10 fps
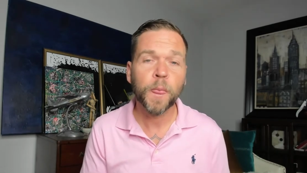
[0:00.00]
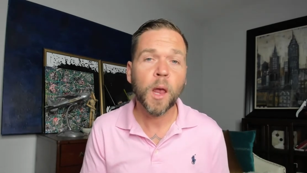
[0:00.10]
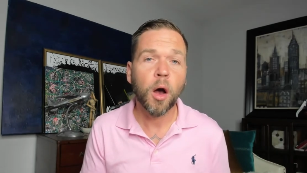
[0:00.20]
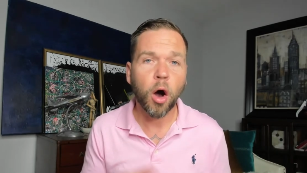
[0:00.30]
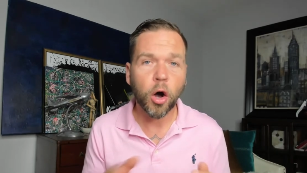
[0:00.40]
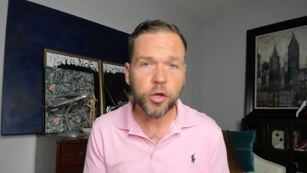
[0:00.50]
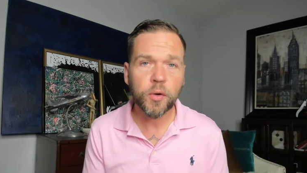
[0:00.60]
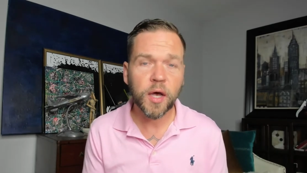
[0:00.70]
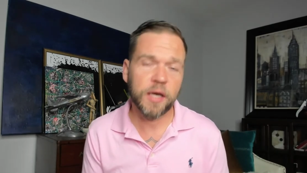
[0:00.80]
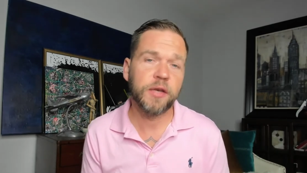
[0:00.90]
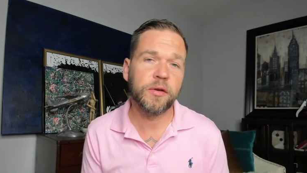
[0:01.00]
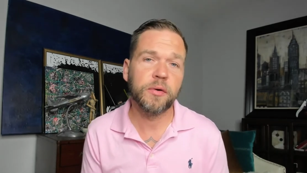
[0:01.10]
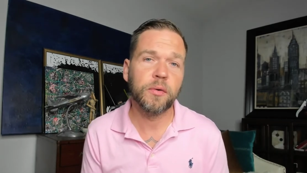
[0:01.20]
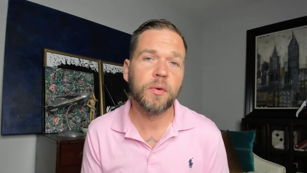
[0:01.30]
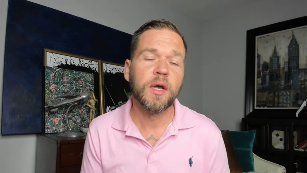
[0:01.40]
All you got to
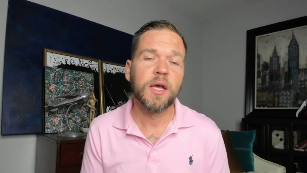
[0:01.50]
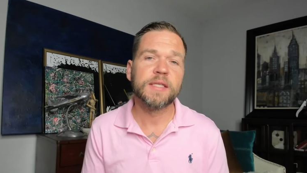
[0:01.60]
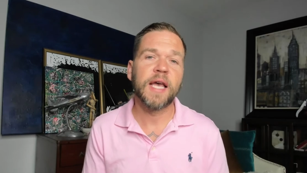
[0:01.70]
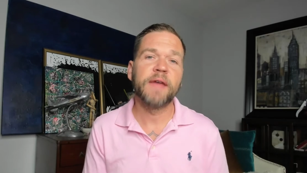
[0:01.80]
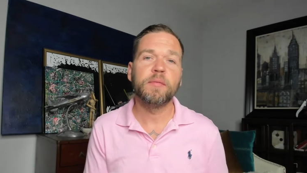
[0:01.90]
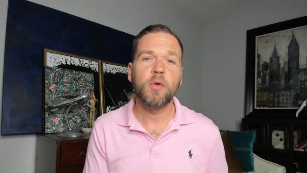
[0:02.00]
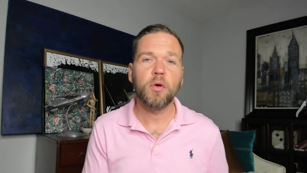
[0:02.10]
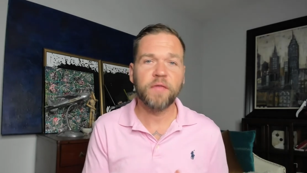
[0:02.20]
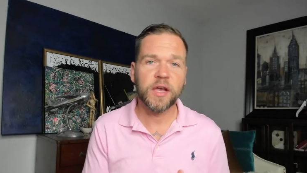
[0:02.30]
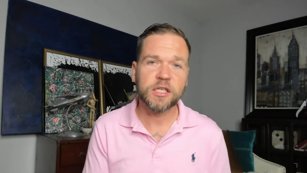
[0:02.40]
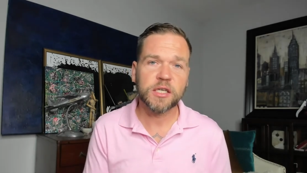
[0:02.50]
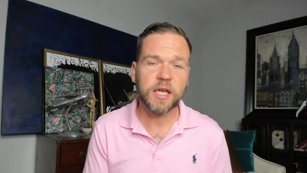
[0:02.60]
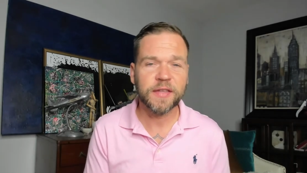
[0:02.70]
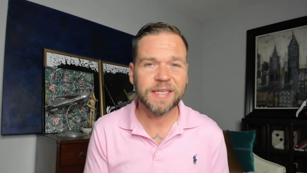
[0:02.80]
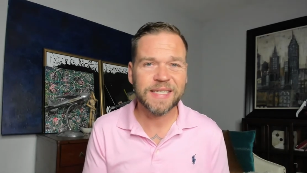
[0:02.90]
do is have the motivation
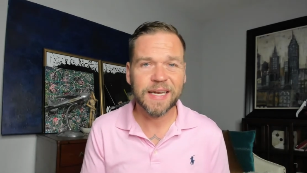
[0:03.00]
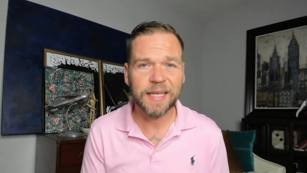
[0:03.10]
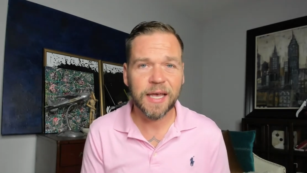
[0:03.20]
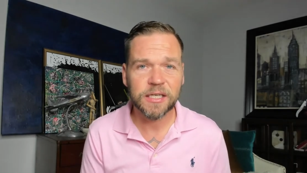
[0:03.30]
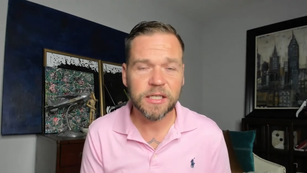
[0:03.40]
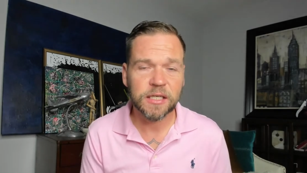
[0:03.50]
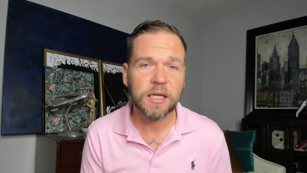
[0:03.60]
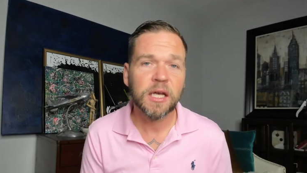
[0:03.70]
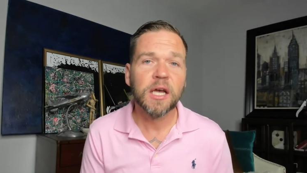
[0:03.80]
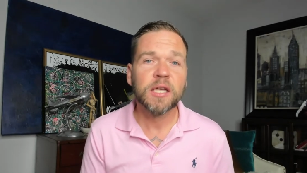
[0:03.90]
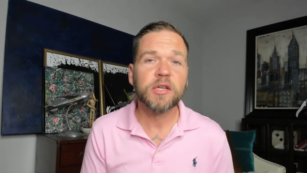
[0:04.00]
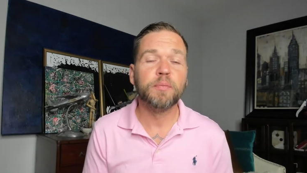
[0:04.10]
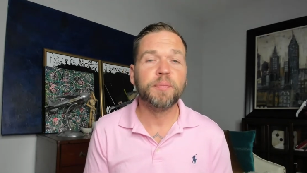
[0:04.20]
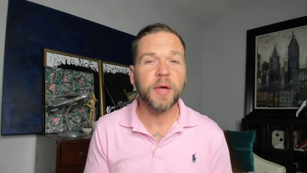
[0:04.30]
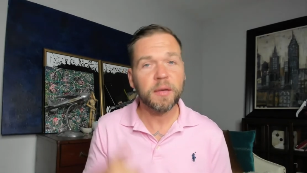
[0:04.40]
and the dedication to
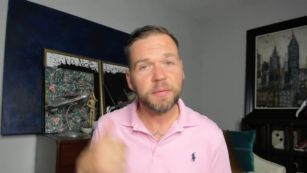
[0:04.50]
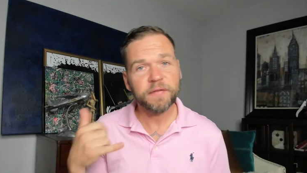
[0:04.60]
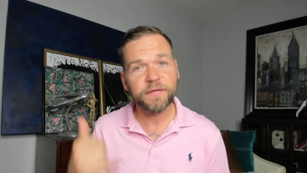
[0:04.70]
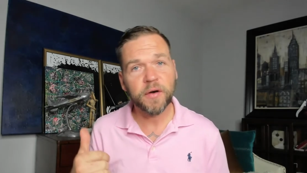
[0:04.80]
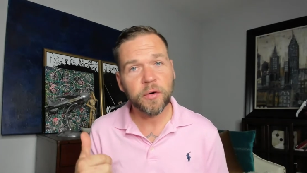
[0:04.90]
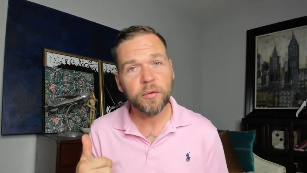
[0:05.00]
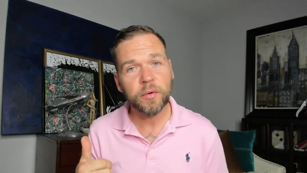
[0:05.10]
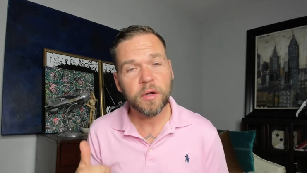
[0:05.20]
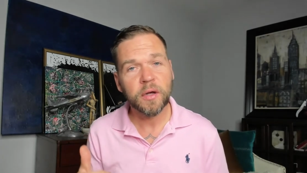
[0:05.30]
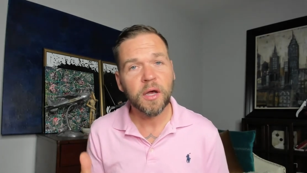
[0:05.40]
pick up the phone,